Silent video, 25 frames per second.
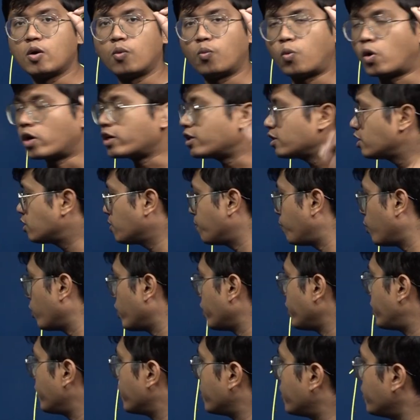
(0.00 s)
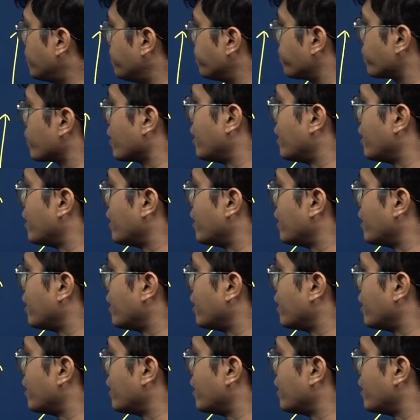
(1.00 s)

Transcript: What is the point here?